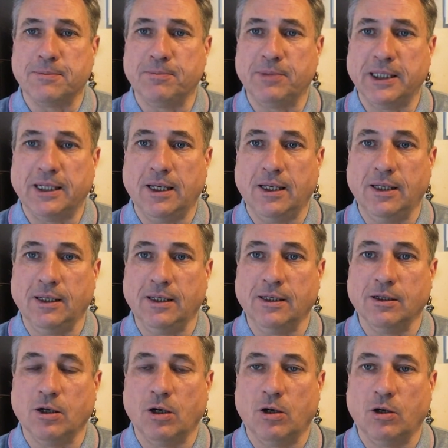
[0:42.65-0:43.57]

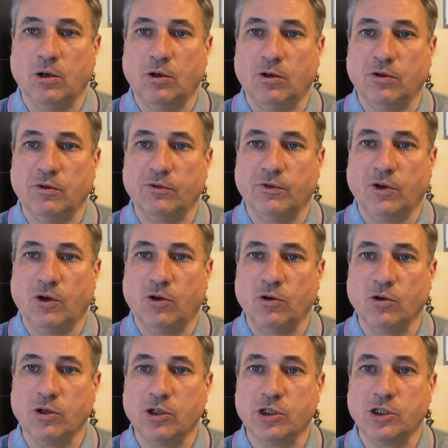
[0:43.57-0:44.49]
Beginning of
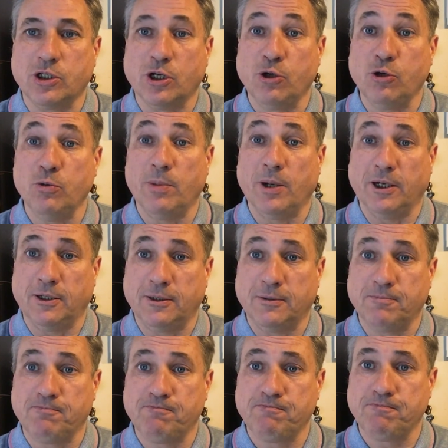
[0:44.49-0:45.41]
October.
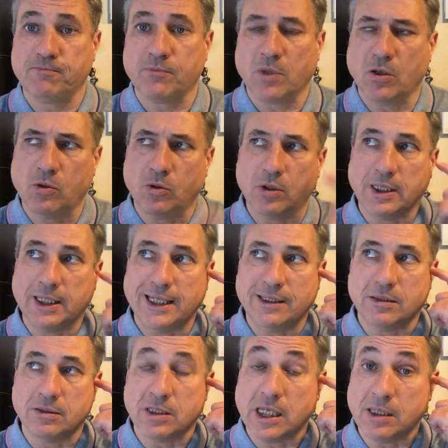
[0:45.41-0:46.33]
Or
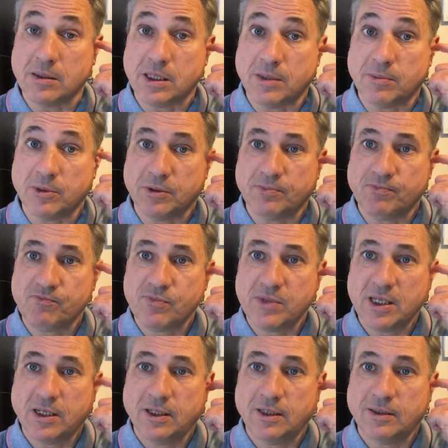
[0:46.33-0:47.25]
end of September,
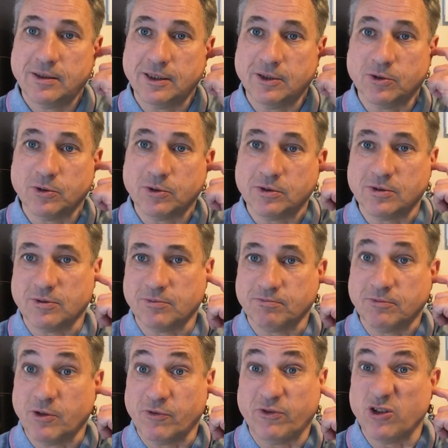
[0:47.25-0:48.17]
you know,
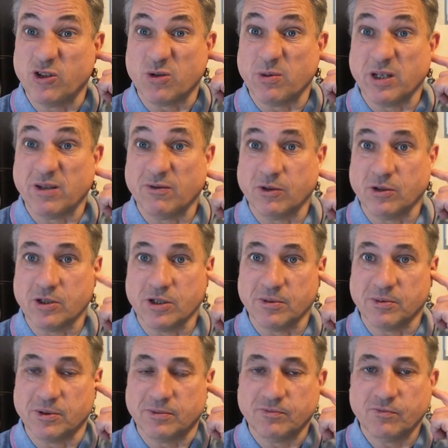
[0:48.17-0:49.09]
first week of
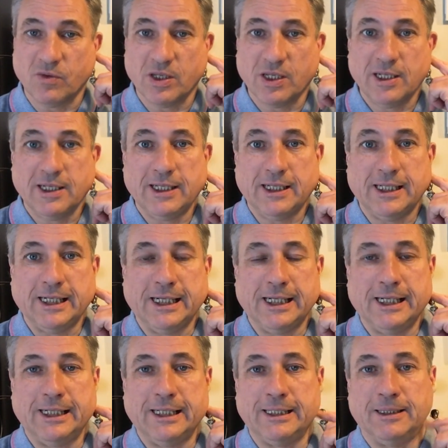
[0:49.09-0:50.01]
October,
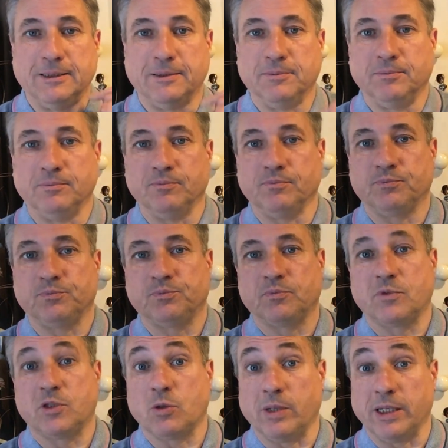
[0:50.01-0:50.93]

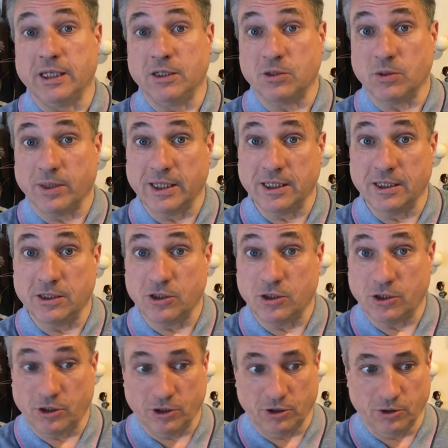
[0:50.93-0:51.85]

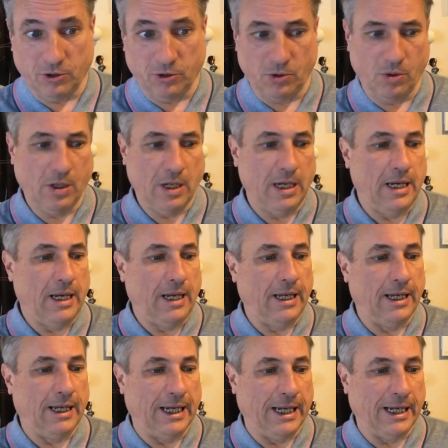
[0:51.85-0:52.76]
2022.
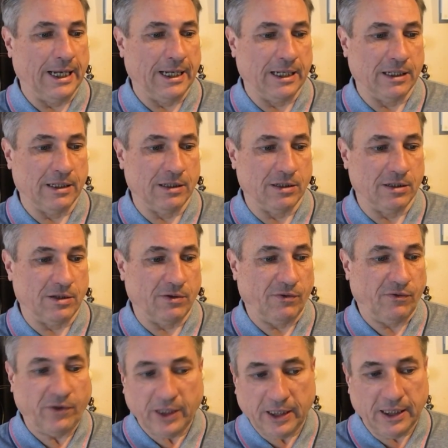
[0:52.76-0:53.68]
And
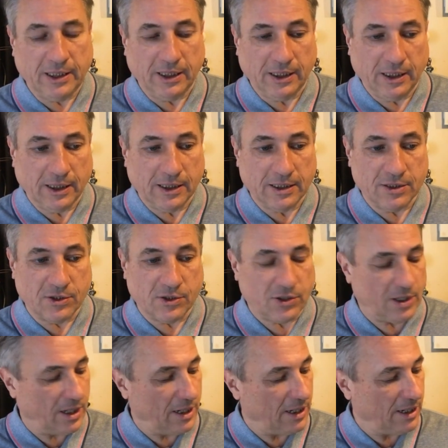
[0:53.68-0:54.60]
funny thing
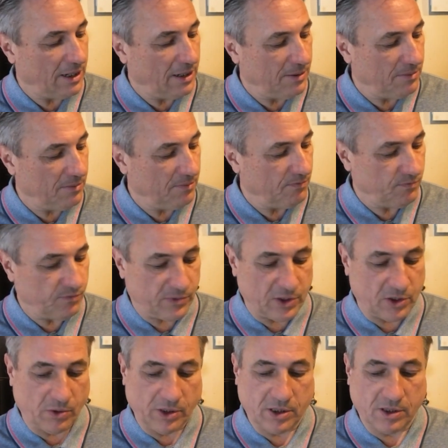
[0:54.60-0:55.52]
is,
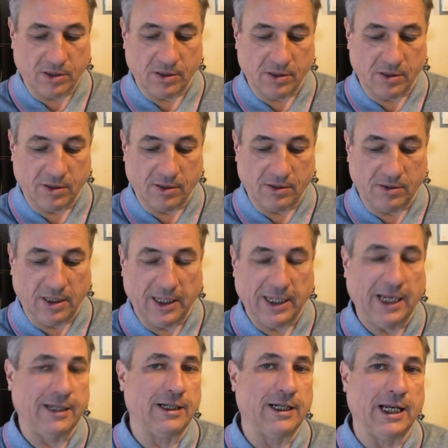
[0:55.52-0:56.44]
so
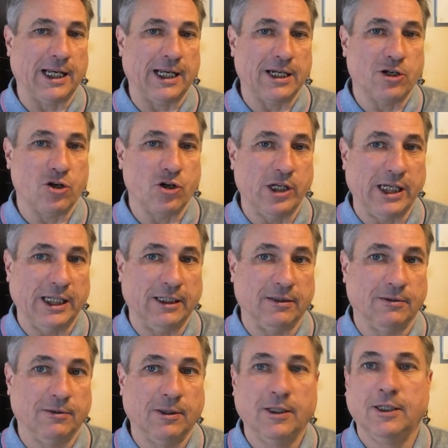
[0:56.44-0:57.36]
they had a collection
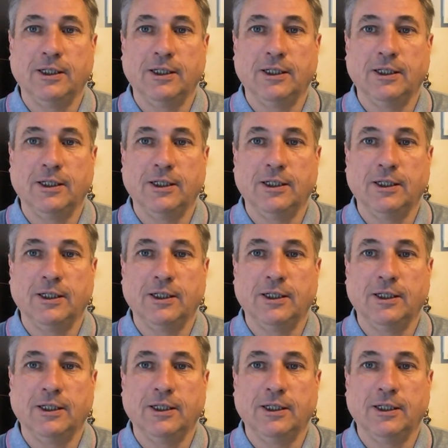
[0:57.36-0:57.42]
in.